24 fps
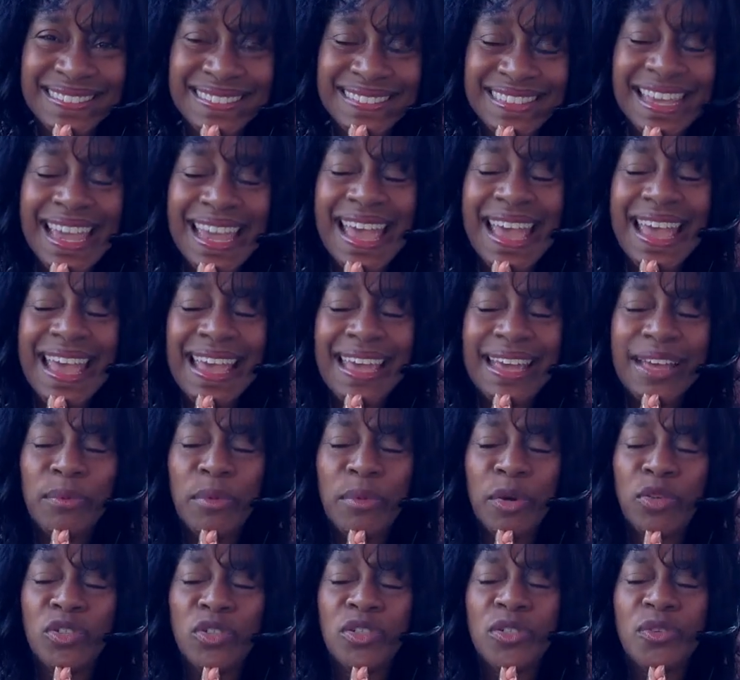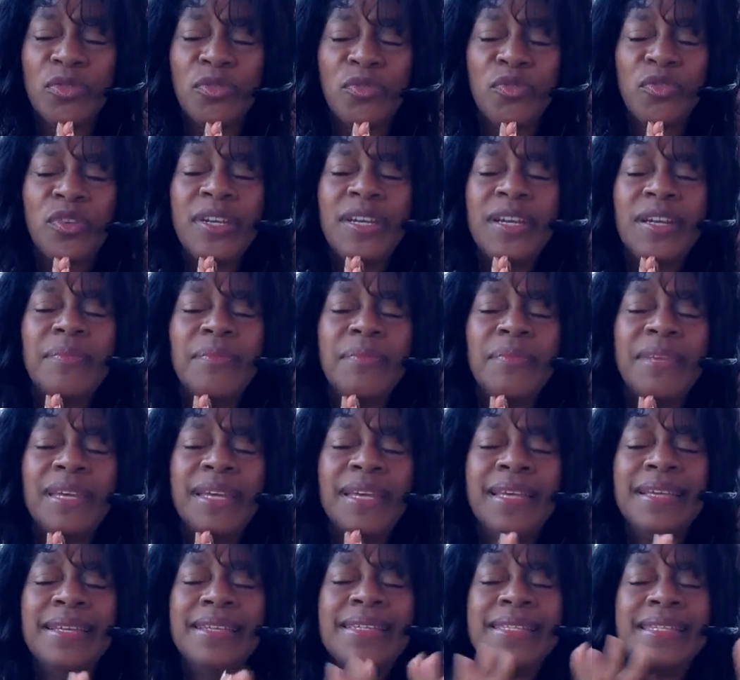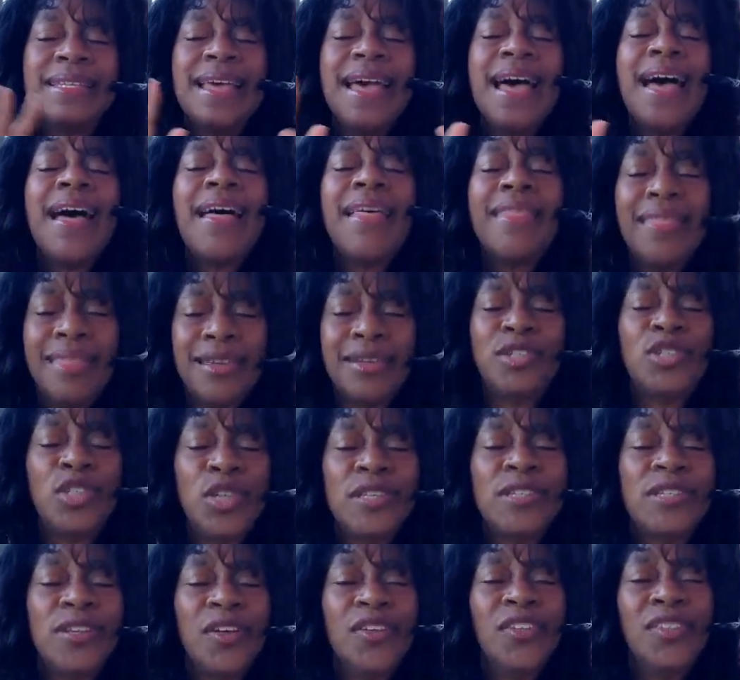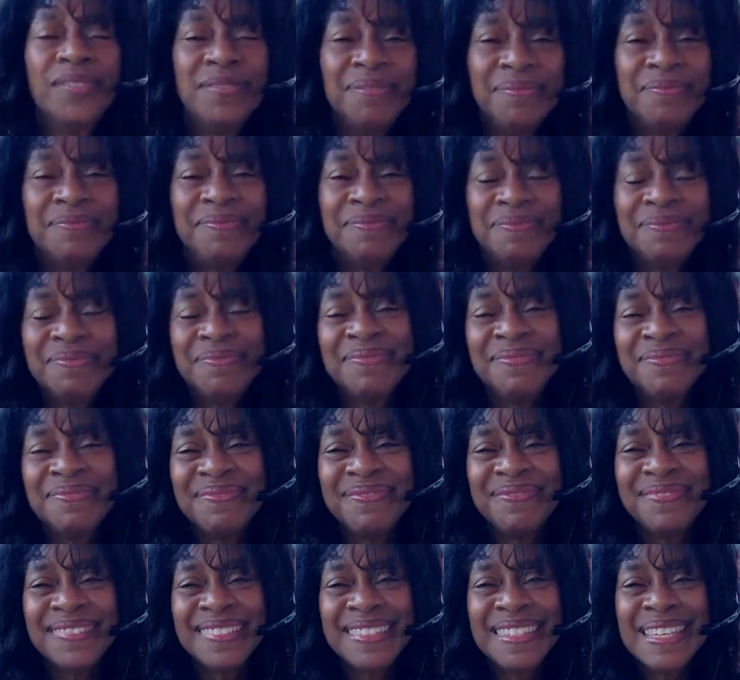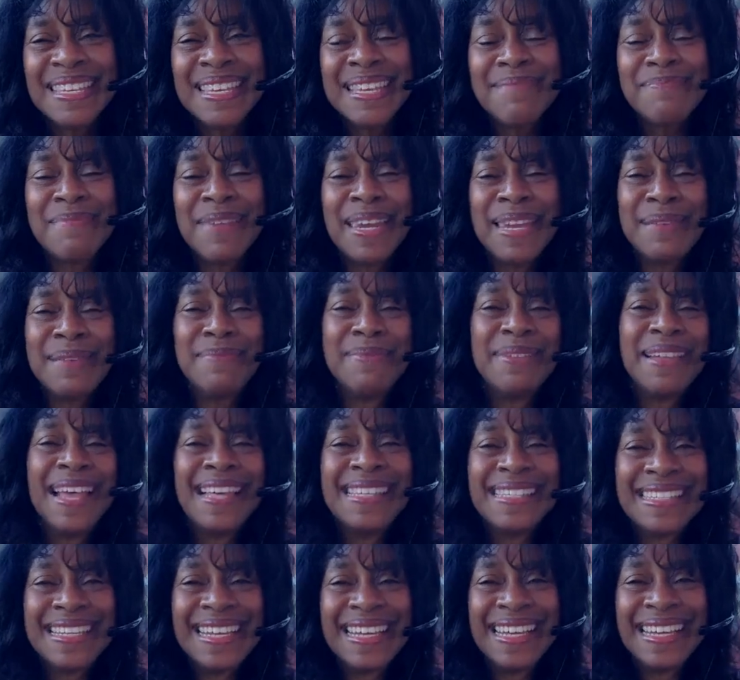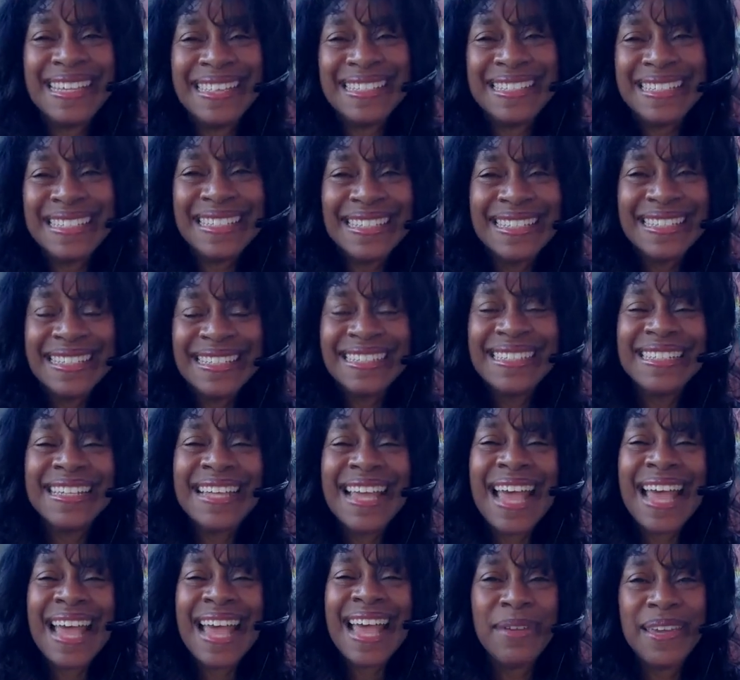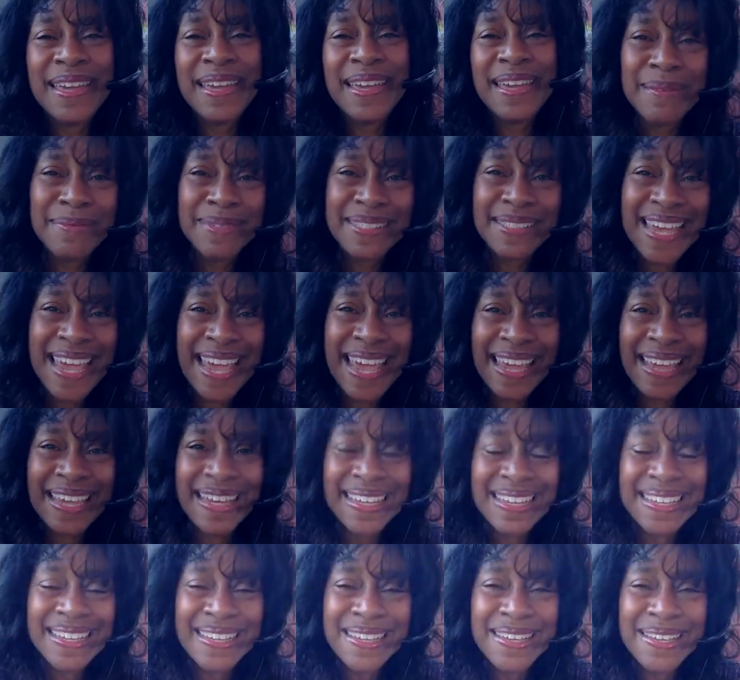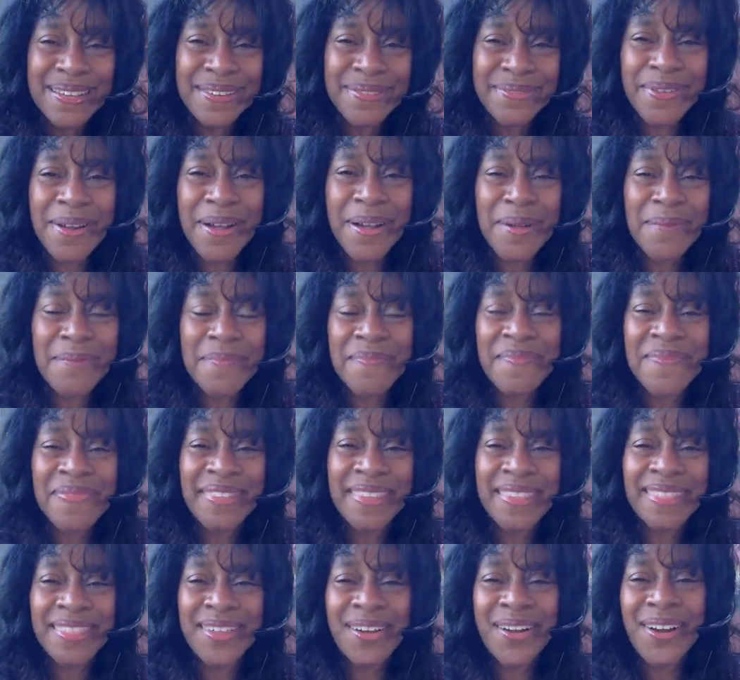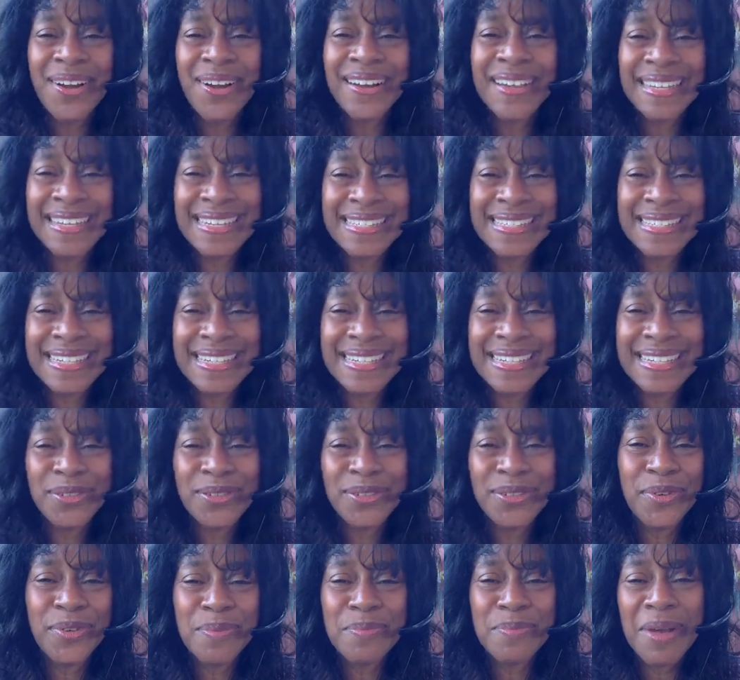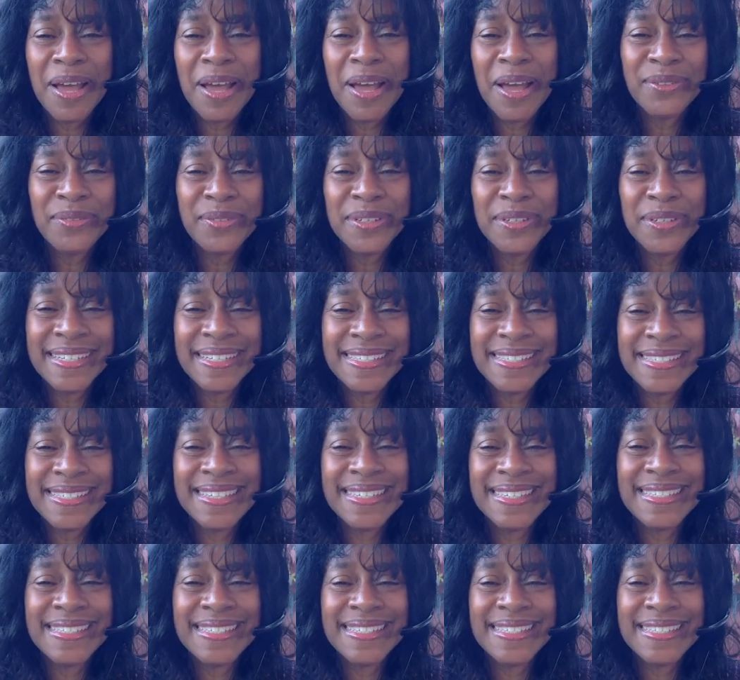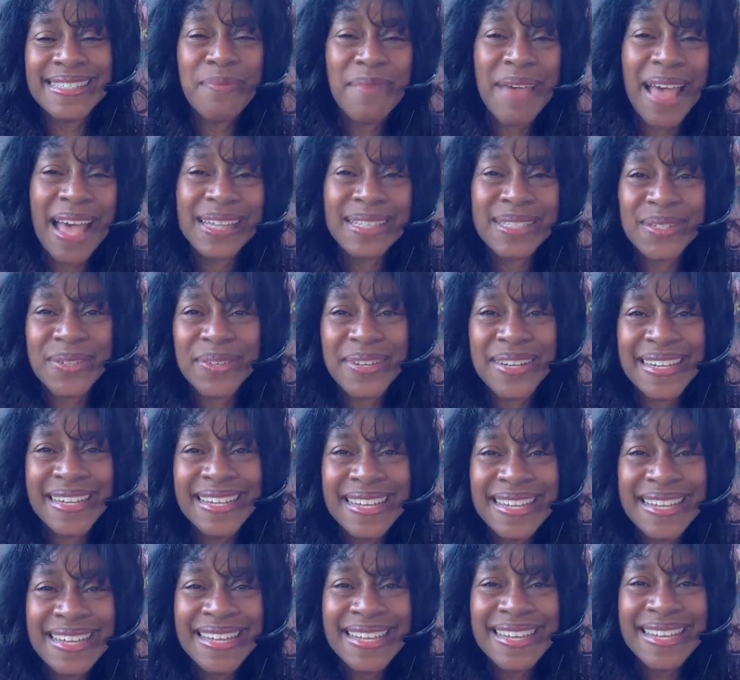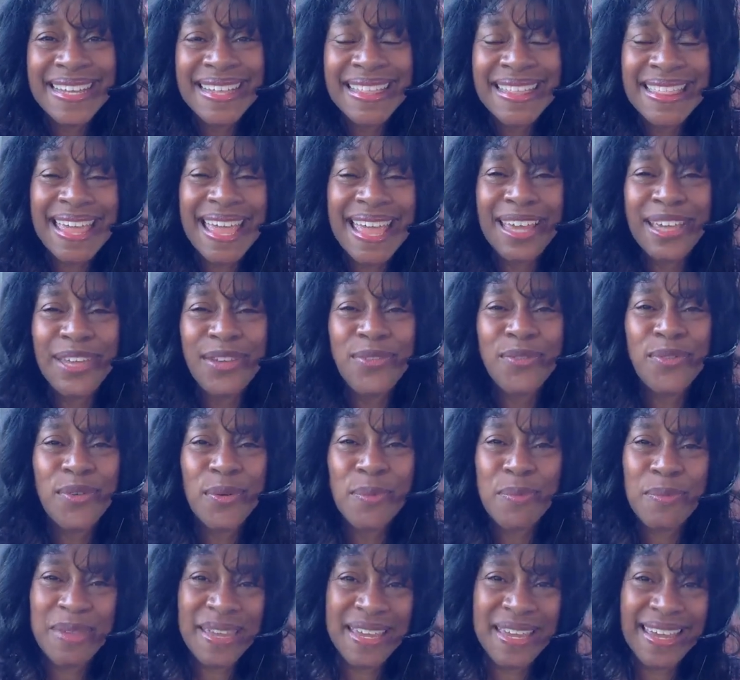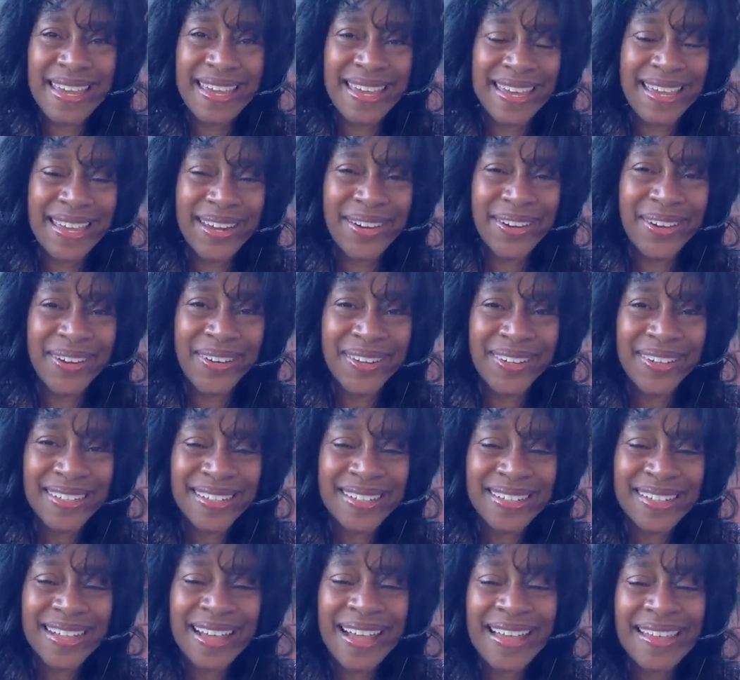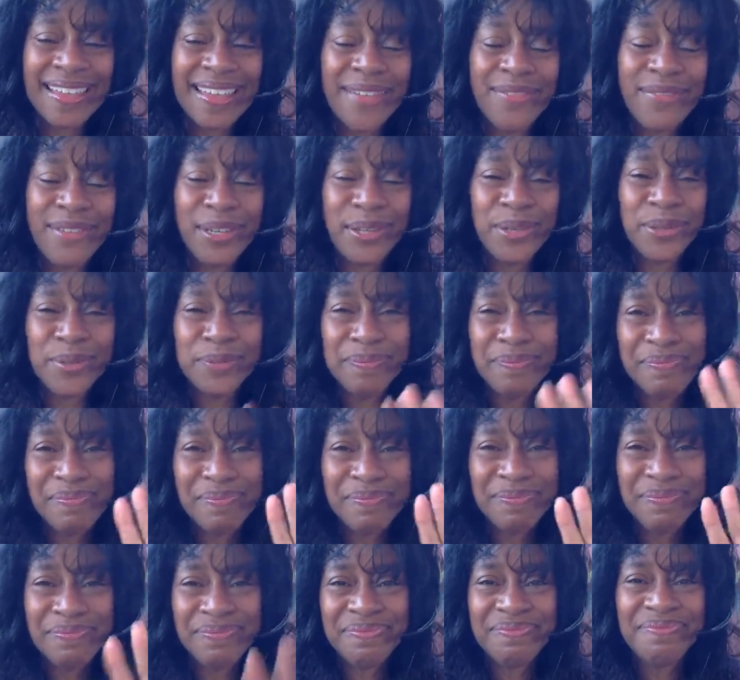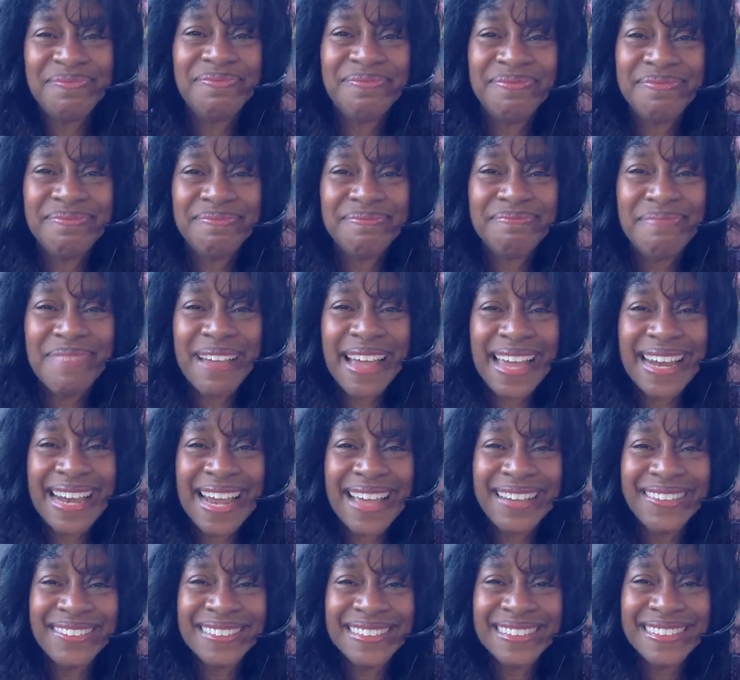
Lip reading: Yay, emotional freedom is the shizzle. Many blessings. Happy Hump Day from the Hartley Center for Mindfulness and Self-Mastery. Thank you for being here. I love you. Bye now.